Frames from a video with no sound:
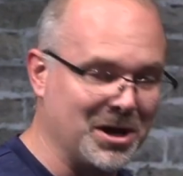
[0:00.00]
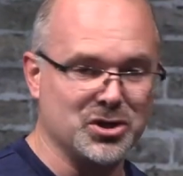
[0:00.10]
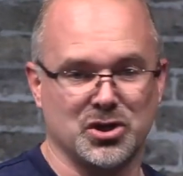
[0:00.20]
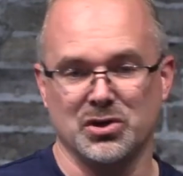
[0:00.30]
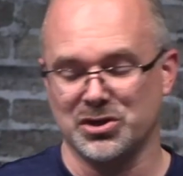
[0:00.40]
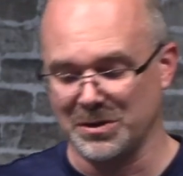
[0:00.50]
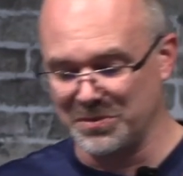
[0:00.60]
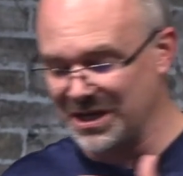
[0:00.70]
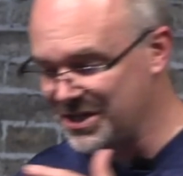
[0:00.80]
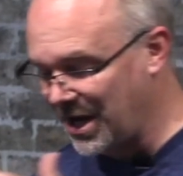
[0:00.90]
going to choose
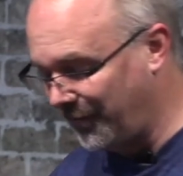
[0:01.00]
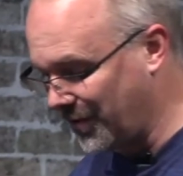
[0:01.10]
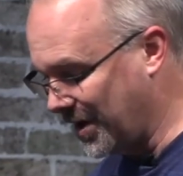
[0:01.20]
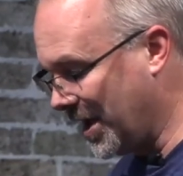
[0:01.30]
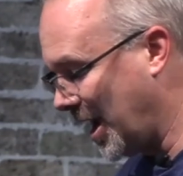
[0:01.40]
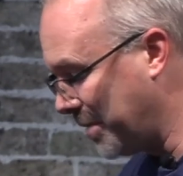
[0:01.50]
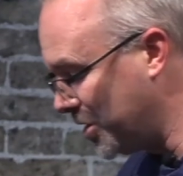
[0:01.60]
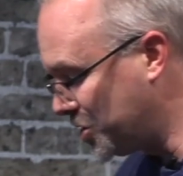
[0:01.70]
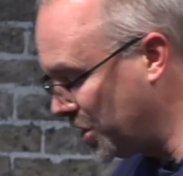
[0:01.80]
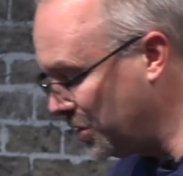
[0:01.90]
something different. I'm
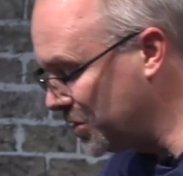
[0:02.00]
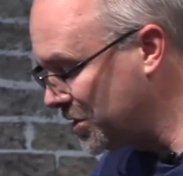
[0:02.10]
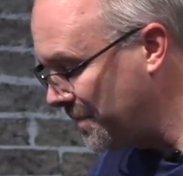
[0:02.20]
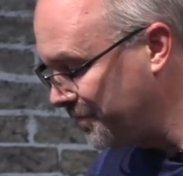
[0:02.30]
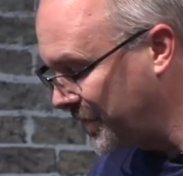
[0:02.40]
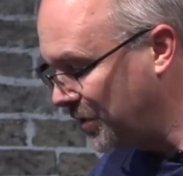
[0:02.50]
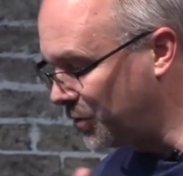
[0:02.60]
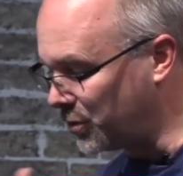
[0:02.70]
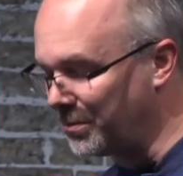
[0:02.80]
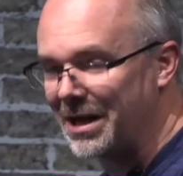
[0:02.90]
going to choose to
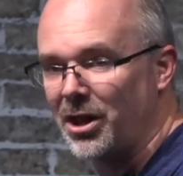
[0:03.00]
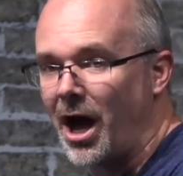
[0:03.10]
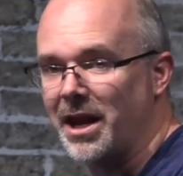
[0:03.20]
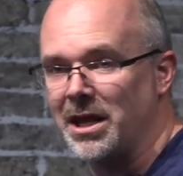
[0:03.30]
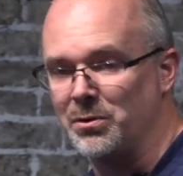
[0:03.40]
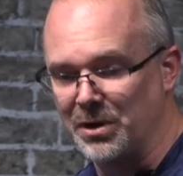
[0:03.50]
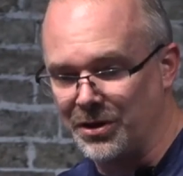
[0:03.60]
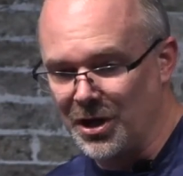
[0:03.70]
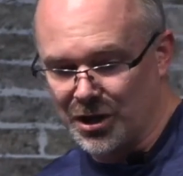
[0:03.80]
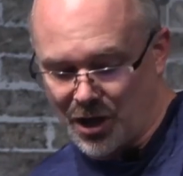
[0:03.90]
throw my lot in
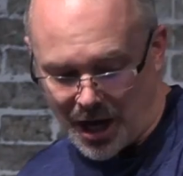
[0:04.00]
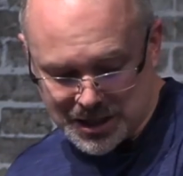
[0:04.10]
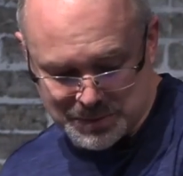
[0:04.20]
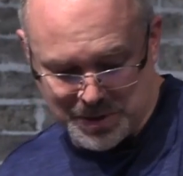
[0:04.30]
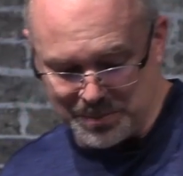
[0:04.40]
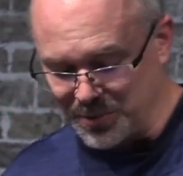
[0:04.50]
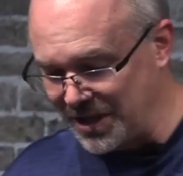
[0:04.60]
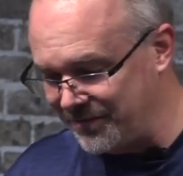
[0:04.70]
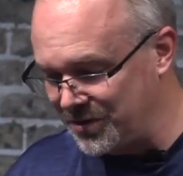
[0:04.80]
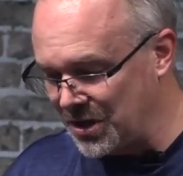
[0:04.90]
with God's people,
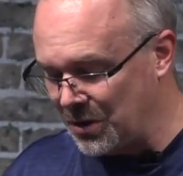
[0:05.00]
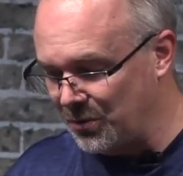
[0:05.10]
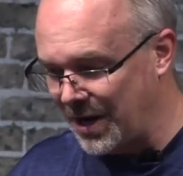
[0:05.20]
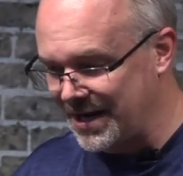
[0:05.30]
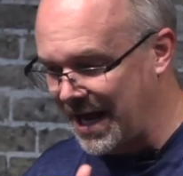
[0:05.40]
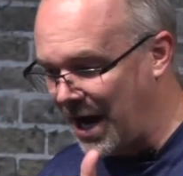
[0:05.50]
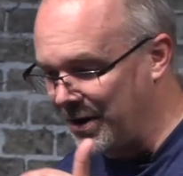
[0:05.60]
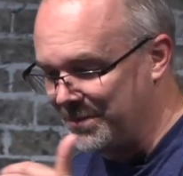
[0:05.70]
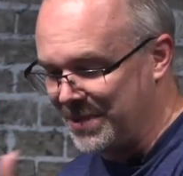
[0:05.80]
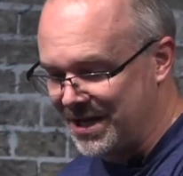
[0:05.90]
even though right now
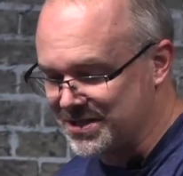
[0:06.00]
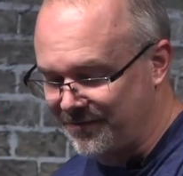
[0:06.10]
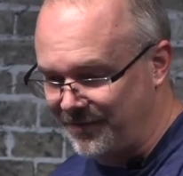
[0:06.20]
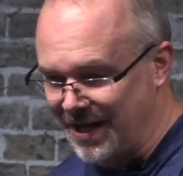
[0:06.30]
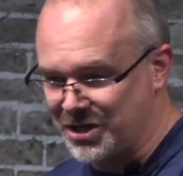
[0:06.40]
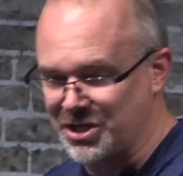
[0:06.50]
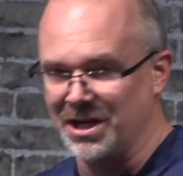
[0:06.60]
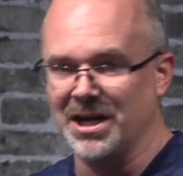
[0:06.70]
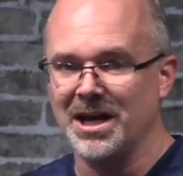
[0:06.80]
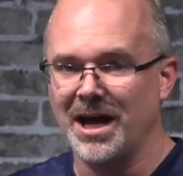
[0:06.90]
it means
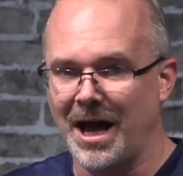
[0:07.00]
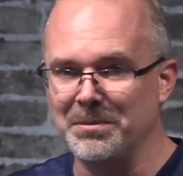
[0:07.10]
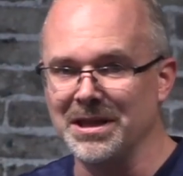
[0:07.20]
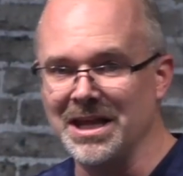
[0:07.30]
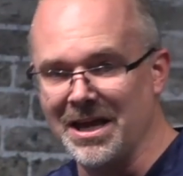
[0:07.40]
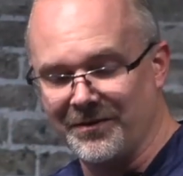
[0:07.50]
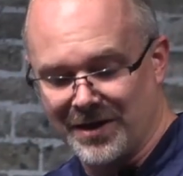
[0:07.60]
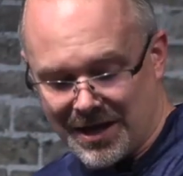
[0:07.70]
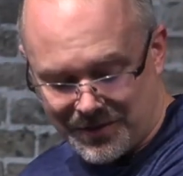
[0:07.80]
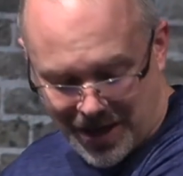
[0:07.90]
affliction. I believe
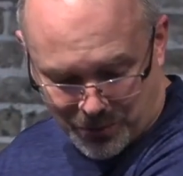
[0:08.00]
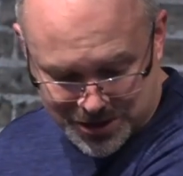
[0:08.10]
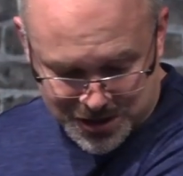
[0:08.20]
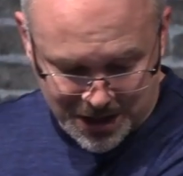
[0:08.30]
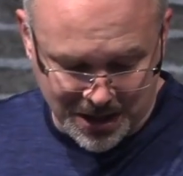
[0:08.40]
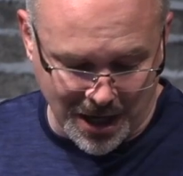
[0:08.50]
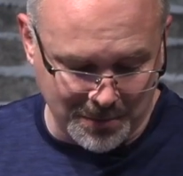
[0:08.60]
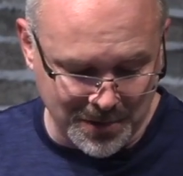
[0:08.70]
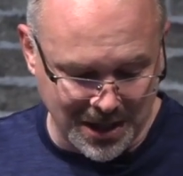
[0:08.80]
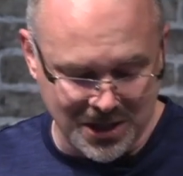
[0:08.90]
that what's to
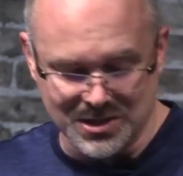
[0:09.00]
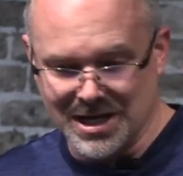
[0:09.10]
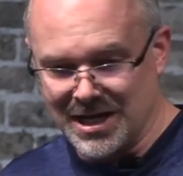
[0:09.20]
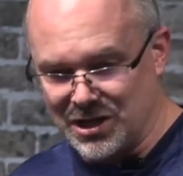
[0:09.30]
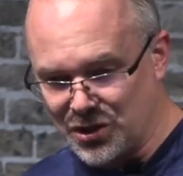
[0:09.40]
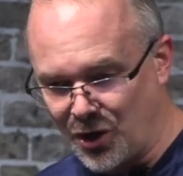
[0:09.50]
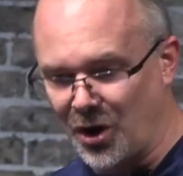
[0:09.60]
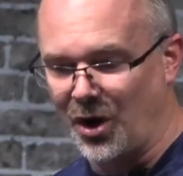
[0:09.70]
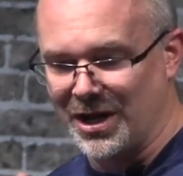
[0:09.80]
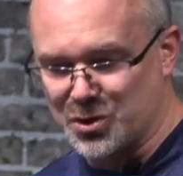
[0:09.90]
come is
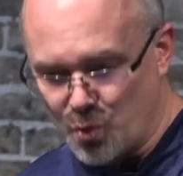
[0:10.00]
eternal. It's